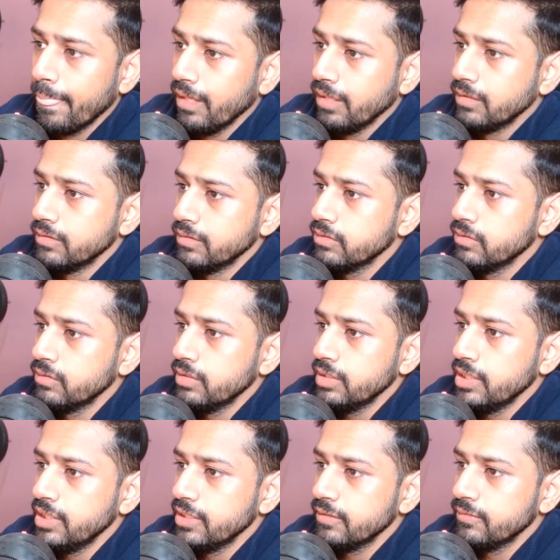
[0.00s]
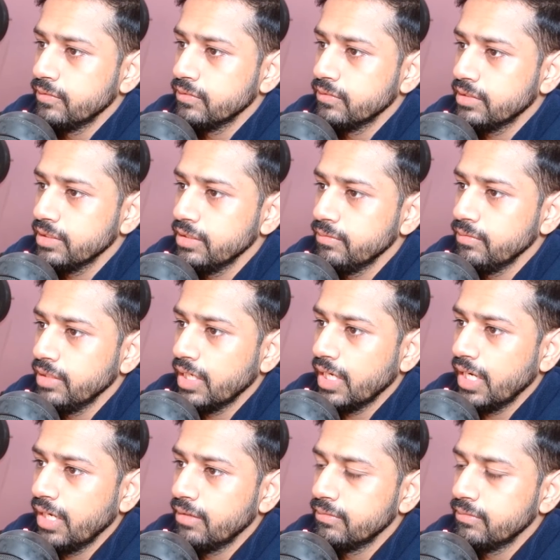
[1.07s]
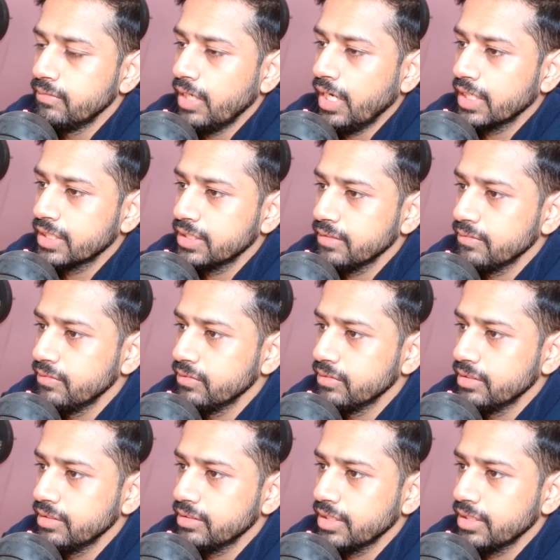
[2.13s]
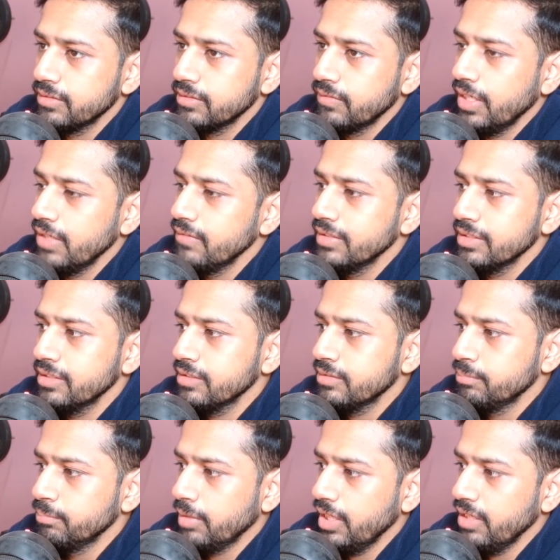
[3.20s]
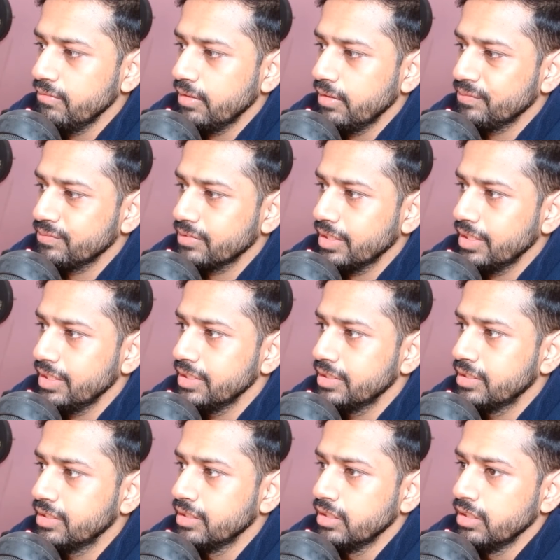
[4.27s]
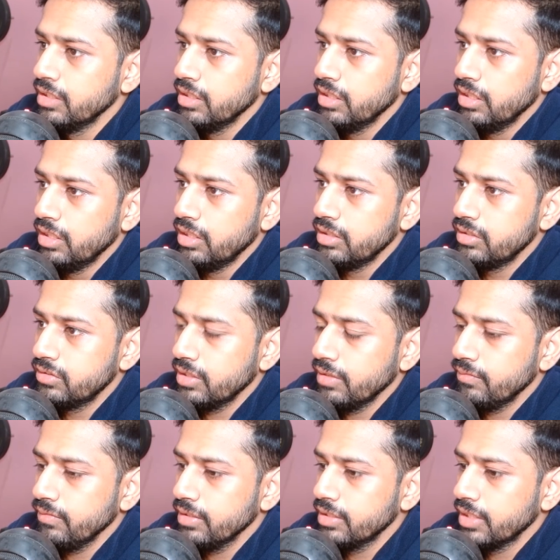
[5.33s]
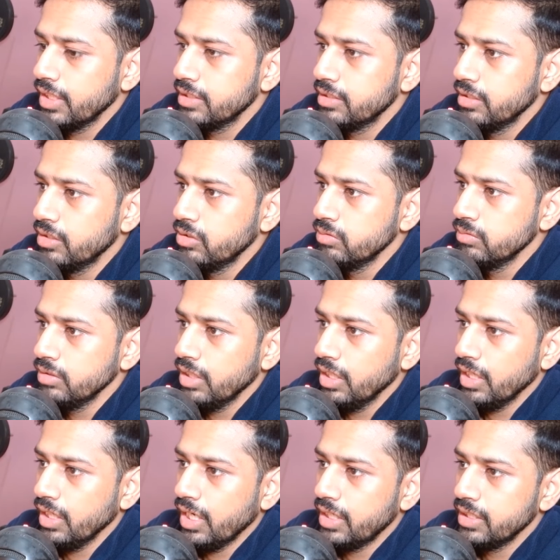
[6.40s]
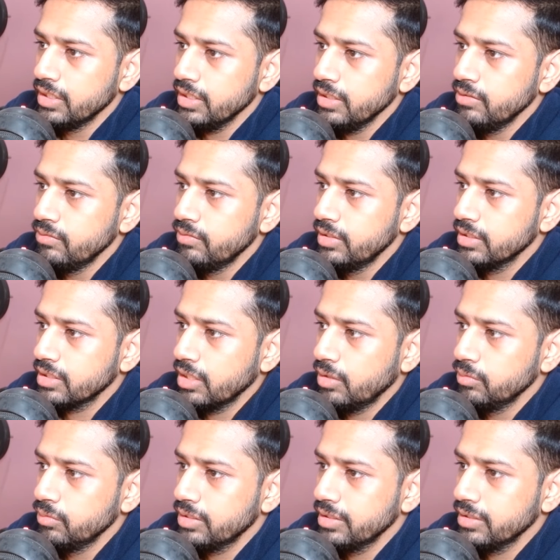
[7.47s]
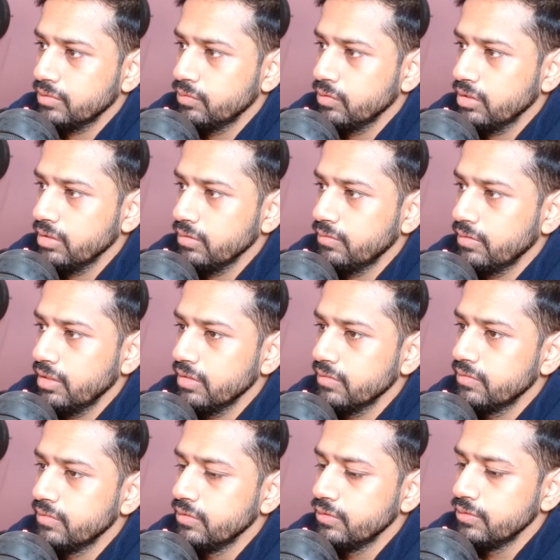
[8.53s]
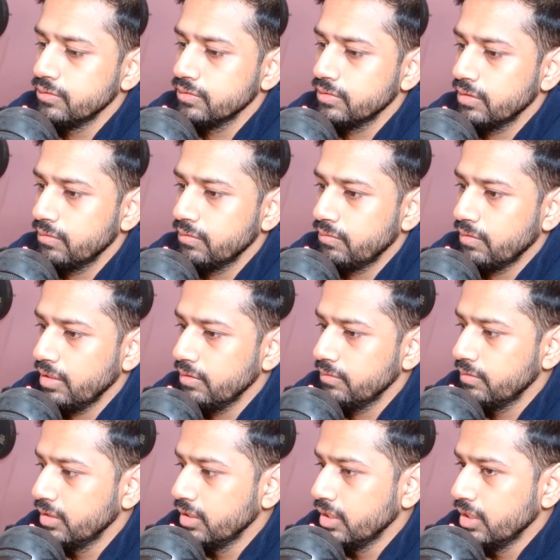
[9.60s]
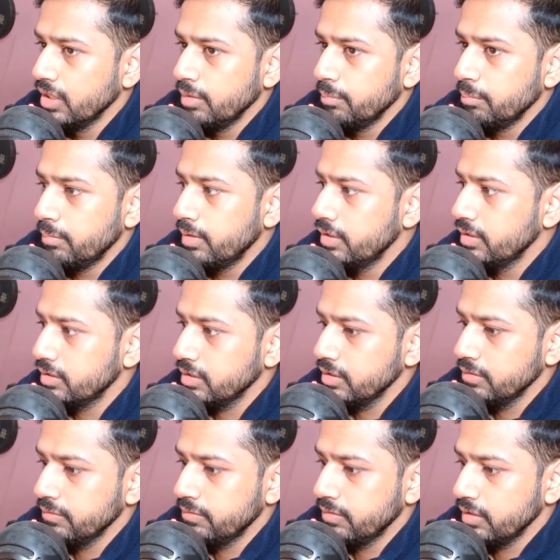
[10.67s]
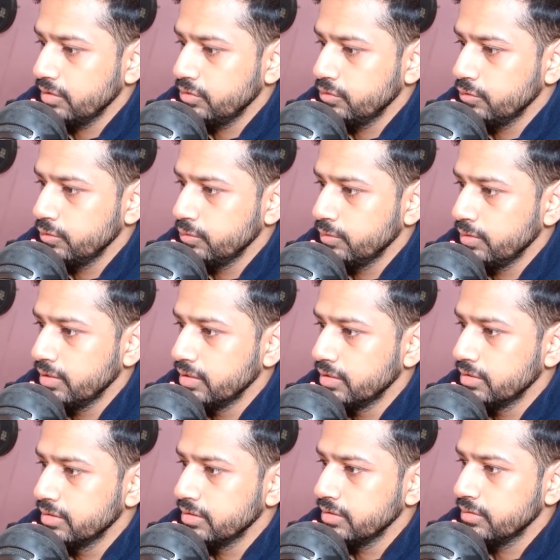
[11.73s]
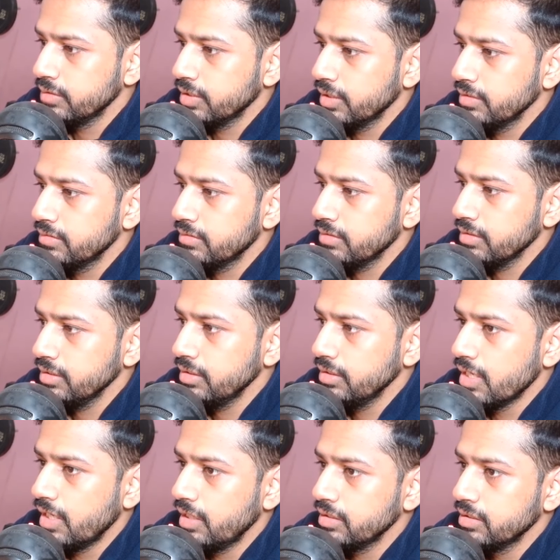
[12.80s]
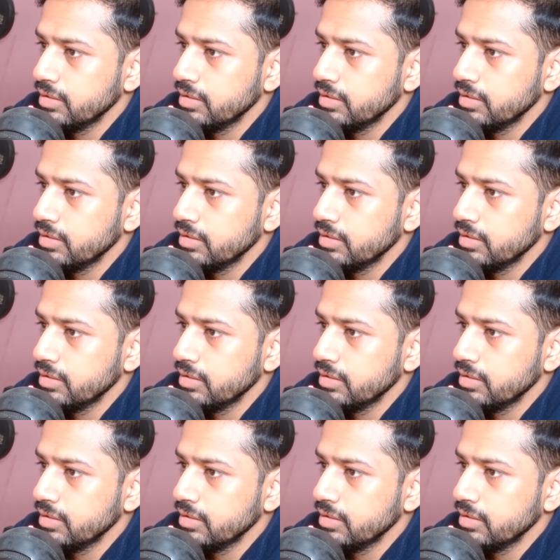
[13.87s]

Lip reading: So here if you see, we have active users as 5. This is my website traffic right now, and event count as 45, new user 5. But if I show you here, you can see that